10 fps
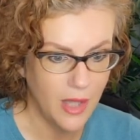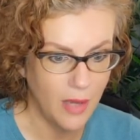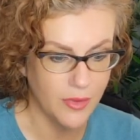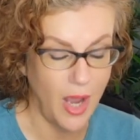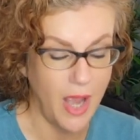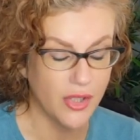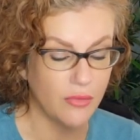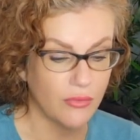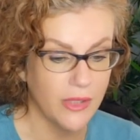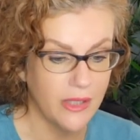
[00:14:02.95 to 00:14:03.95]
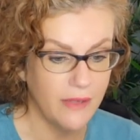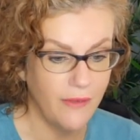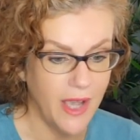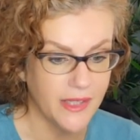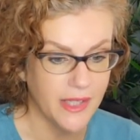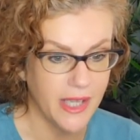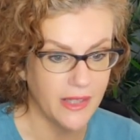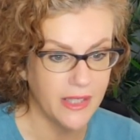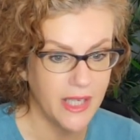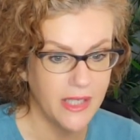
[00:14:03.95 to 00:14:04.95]
That was actually really fast to
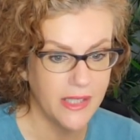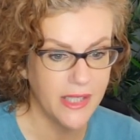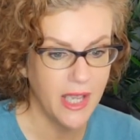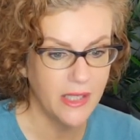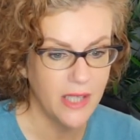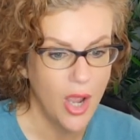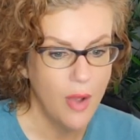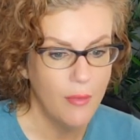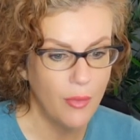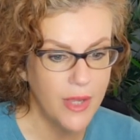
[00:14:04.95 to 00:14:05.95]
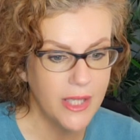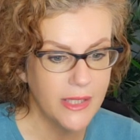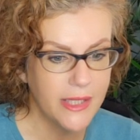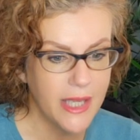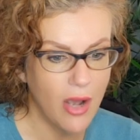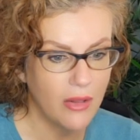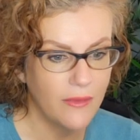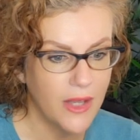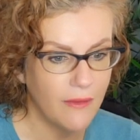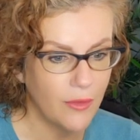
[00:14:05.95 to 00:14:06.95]
get the data set, but we can see all
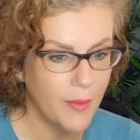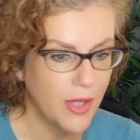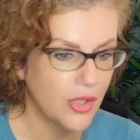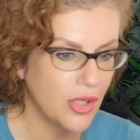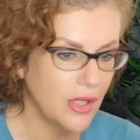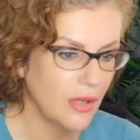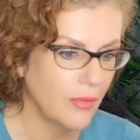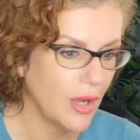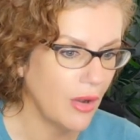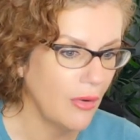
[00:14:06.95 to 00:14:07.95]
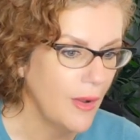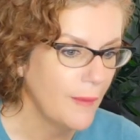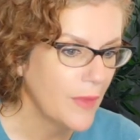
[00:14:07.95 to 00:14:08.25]
of the information. Here we go.